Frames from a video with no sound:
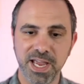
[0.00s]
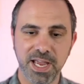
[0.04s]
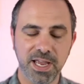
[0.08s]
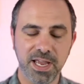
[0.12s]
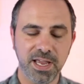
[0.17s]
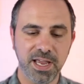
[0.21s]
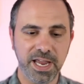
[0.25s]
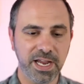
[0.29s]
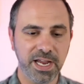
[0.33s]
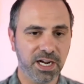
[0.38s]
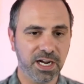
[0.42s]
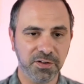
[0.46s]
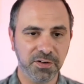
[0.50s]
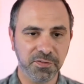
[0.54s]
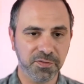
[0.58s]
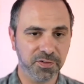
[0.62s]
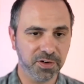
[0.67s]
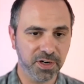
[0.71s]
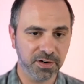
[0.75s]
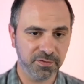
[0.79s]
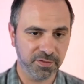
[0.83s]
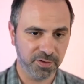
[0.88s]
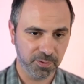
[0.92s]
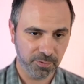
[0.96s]
AI for
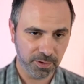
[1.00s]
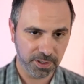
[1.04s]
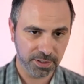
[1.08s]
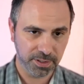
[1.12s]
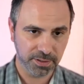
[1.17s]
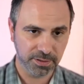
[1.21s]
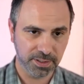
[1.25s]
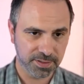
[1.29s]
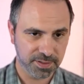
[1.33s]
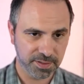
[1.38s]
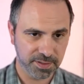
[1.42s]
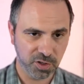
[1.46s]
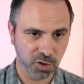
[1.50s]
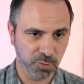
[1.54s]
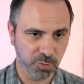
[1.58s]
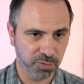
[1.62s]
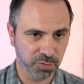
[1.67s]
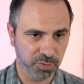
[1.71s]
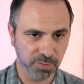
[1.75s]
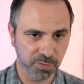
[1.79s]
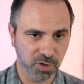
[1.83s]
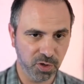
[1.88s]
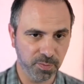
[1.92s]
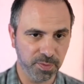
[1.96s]
everyone. It's the
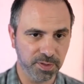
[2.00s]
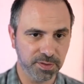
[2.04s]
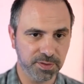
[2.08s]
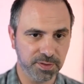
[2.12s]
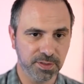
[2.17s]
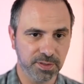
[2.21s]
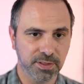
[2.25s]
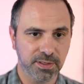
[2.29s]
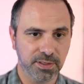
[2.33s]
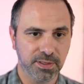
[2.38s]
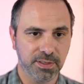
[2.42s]
Oprah moment.